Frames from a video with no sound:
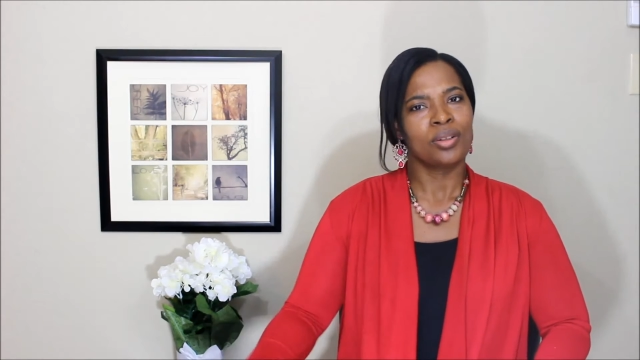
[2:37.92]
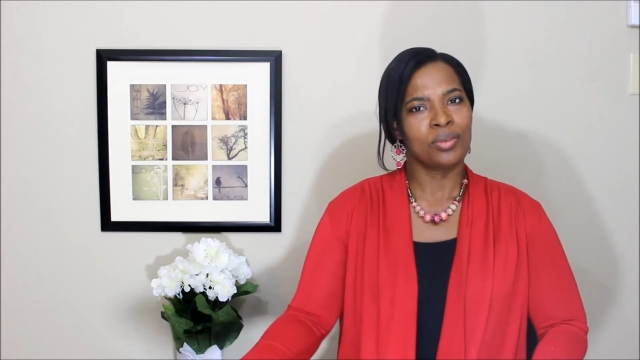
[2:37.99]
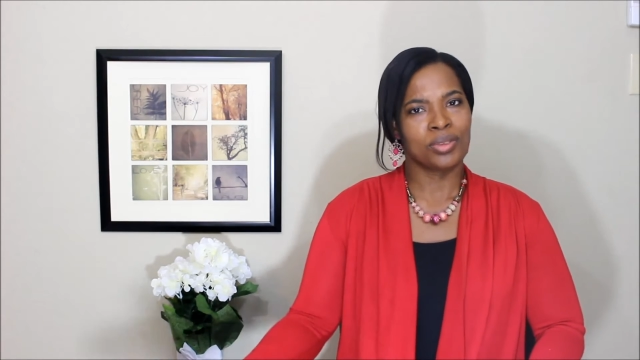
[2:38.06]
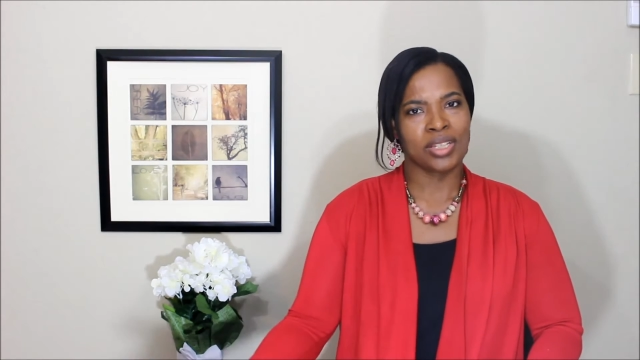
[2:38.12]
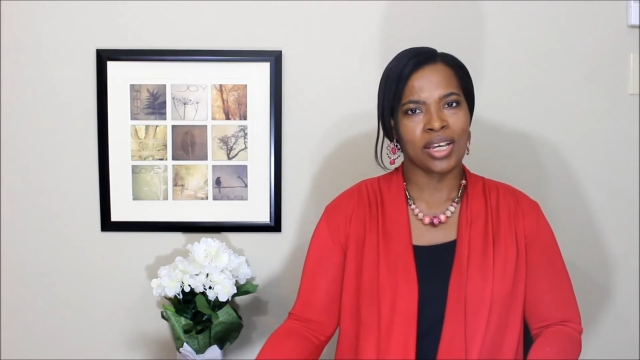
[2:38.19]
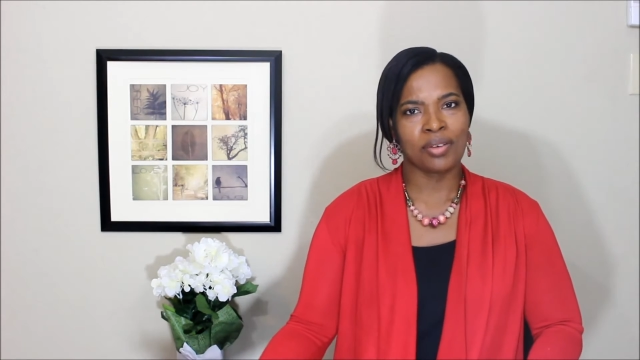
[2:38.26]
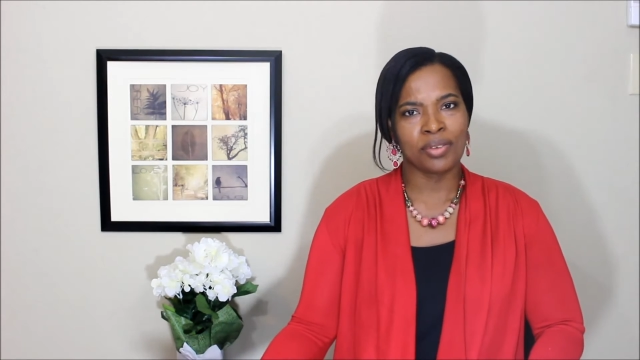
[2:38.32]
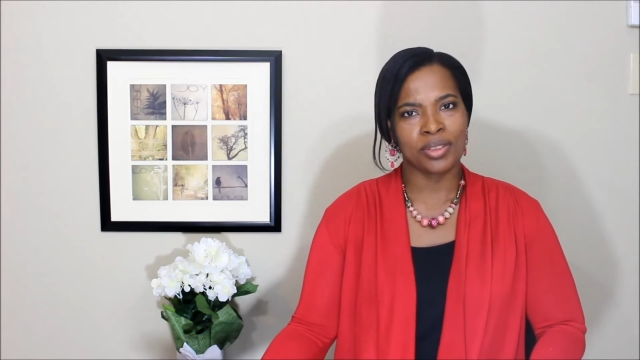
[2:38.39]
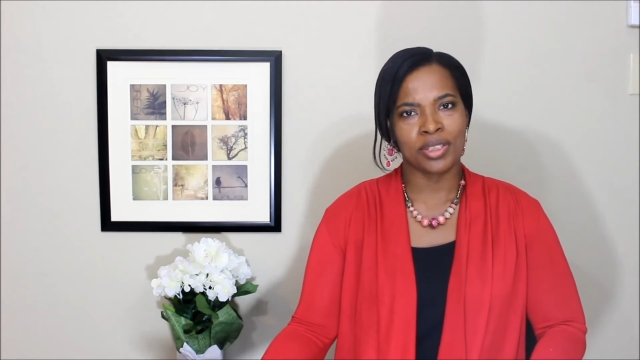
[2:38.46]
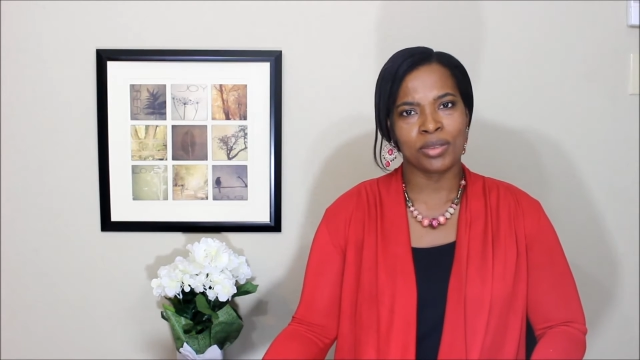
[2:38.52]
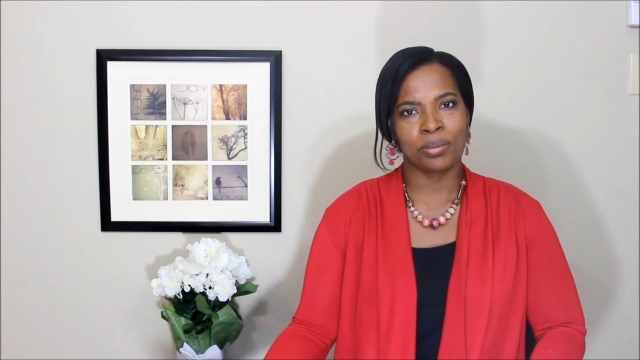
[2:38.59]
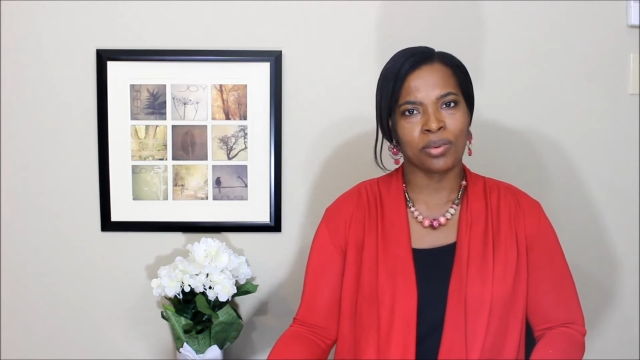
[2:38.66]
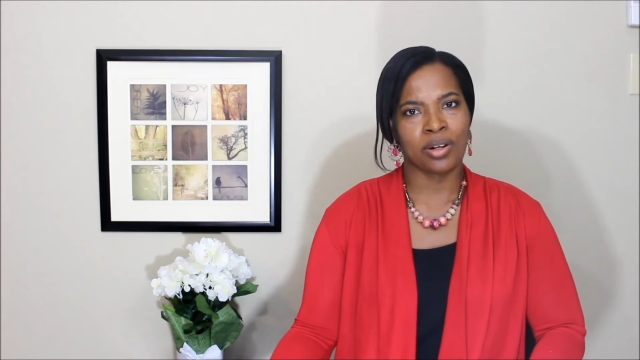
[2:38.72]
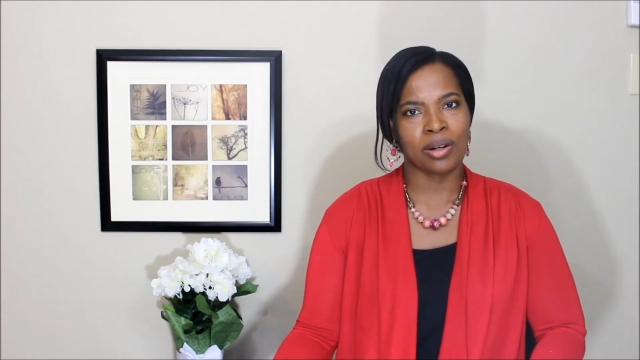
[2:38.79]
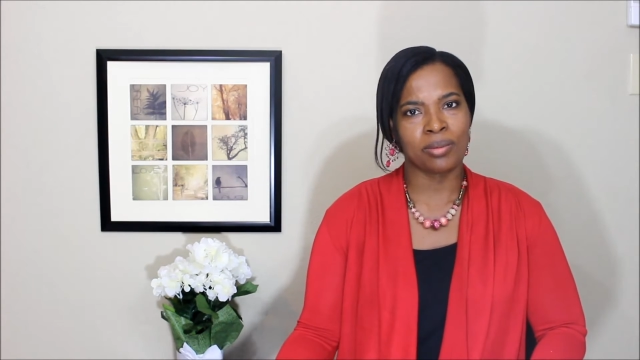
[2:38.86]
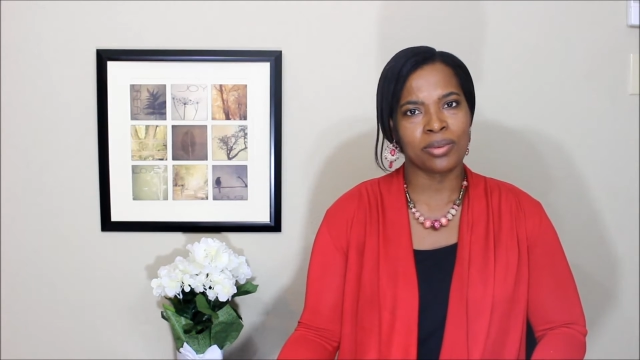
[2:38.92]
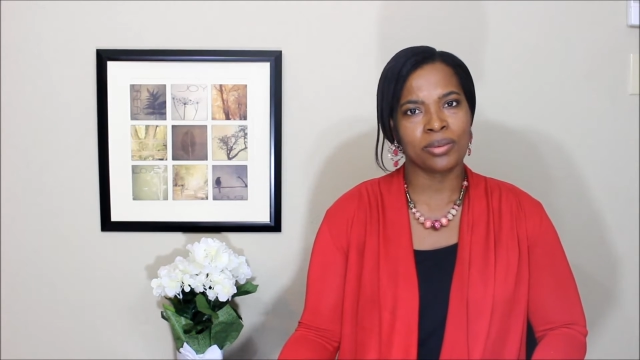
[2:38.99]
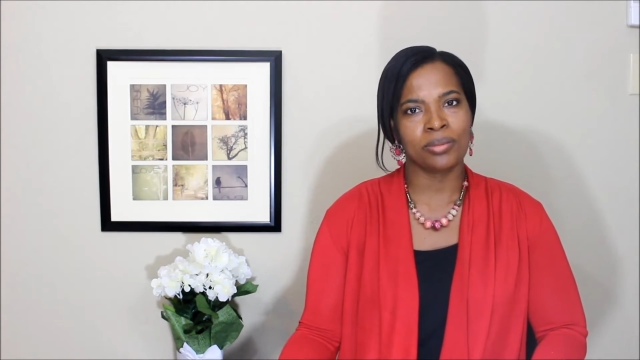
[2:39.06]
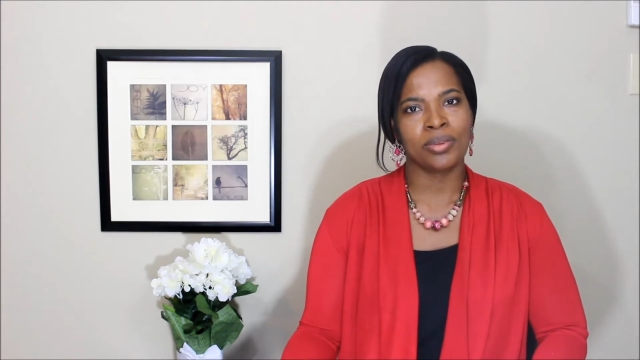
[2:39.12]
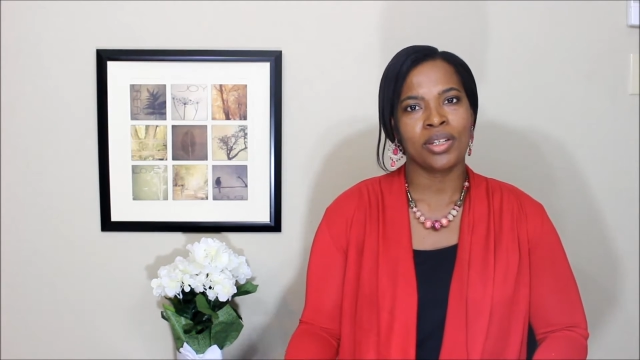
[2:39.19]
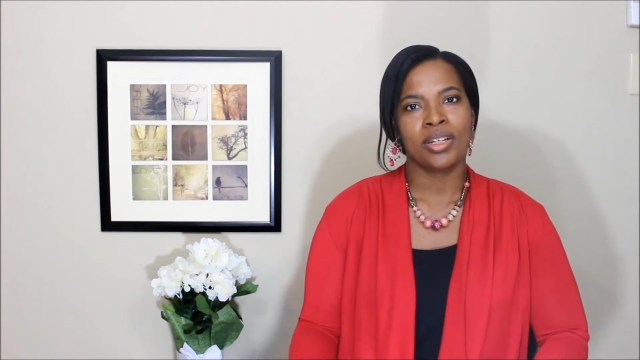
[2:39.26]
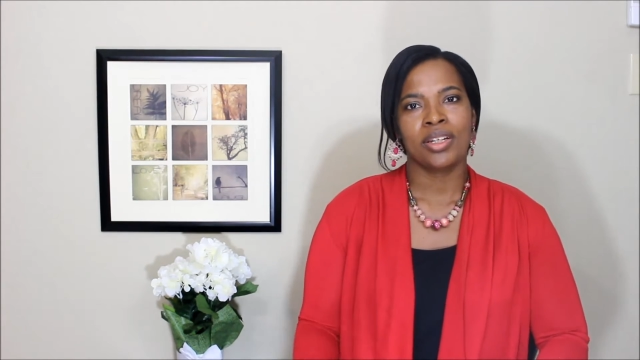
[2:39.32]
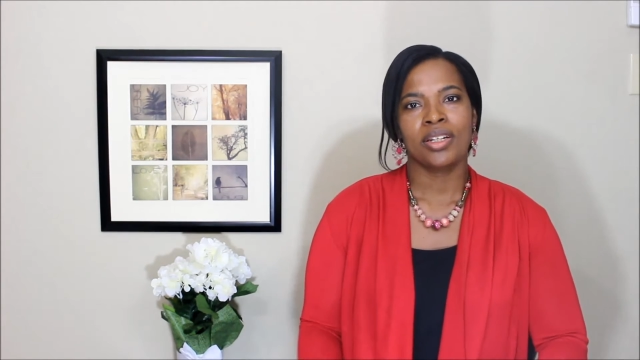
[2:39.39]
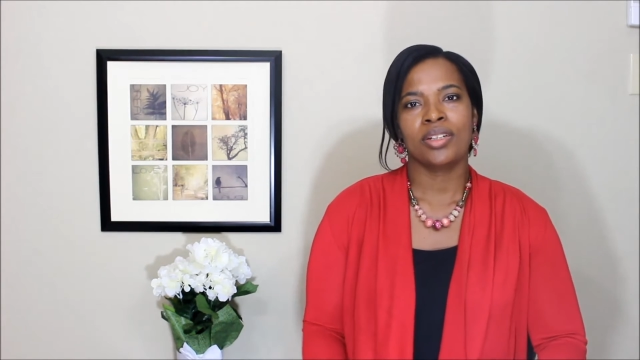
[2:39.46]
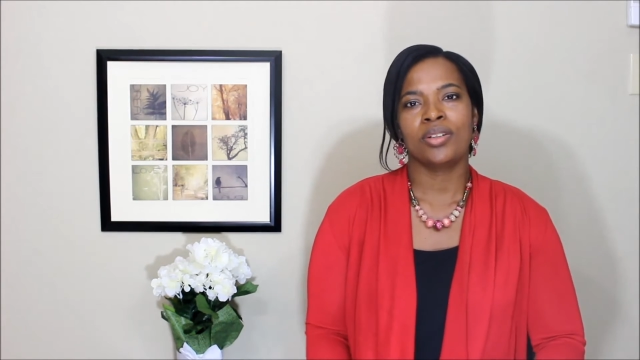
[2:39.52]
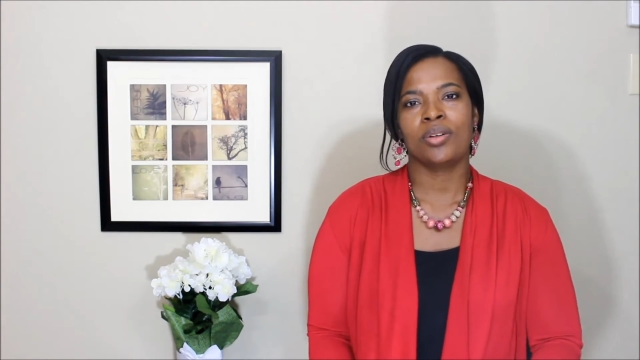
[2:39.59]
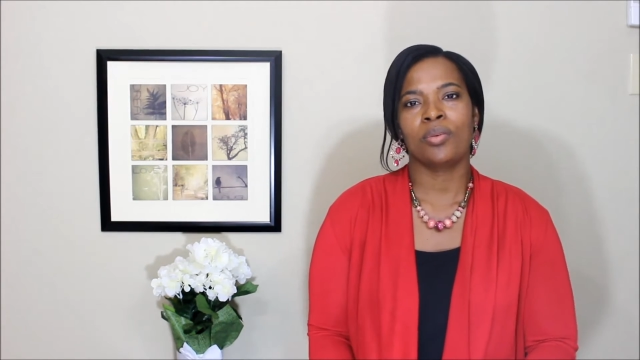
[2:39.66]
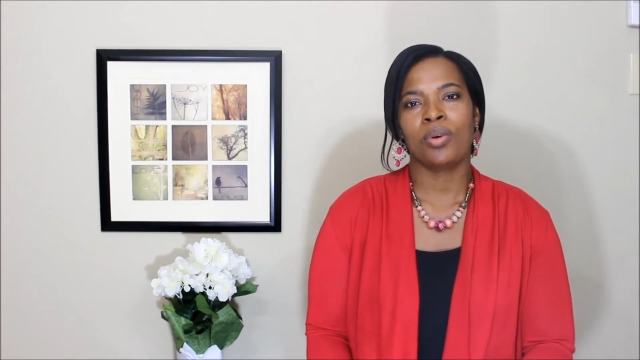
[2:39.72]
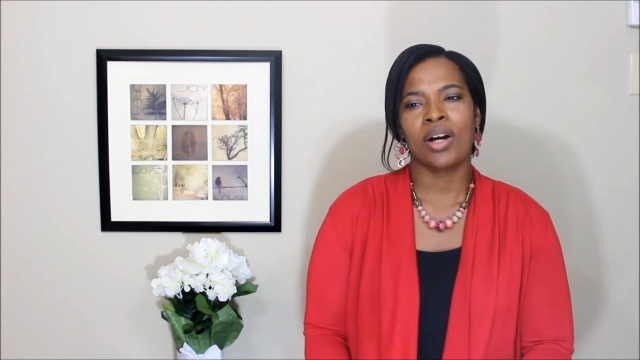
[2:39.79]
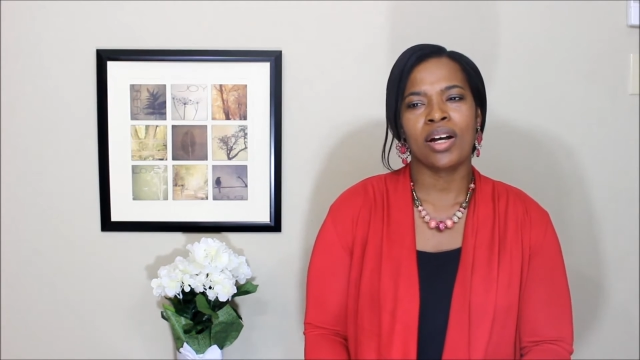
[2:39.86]
who's having this problem?
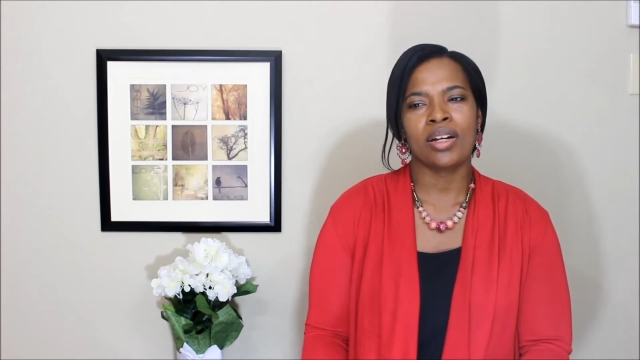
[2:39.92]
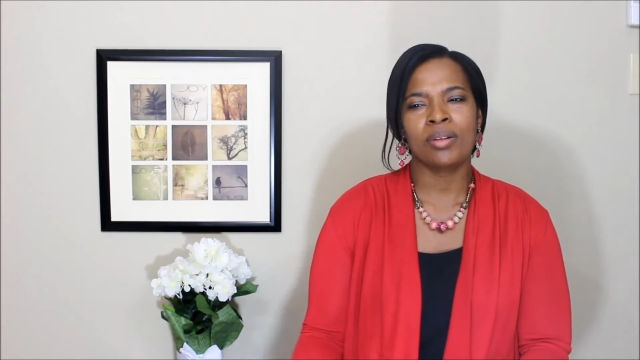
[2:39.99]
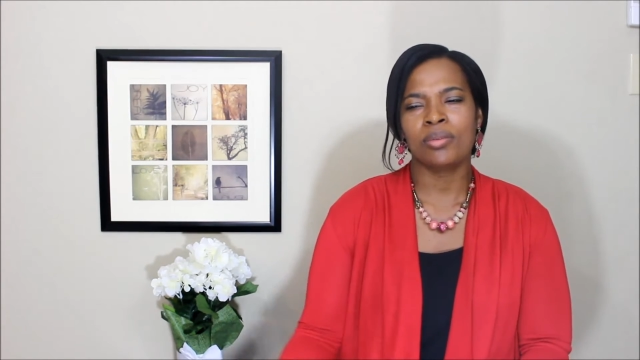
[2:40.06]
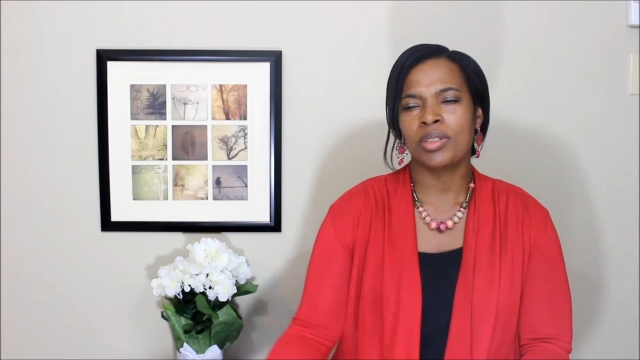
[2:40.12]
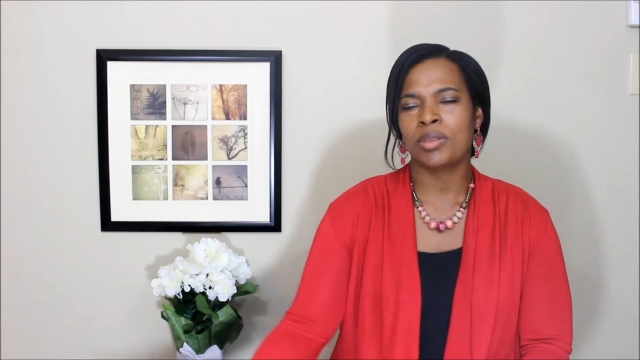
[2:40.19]
How come